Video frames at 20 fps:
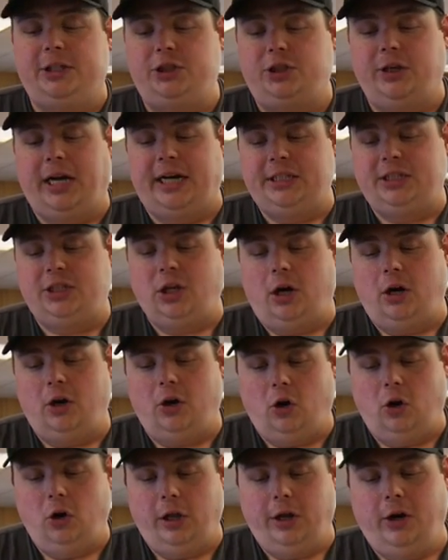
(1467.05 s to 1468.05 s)
as you guys saw
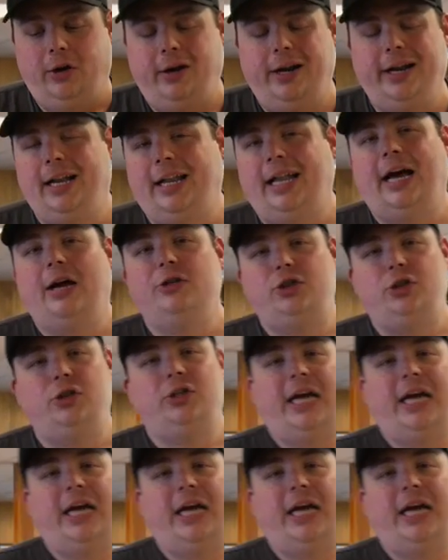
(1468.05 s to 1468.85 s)
earlier, and it allows you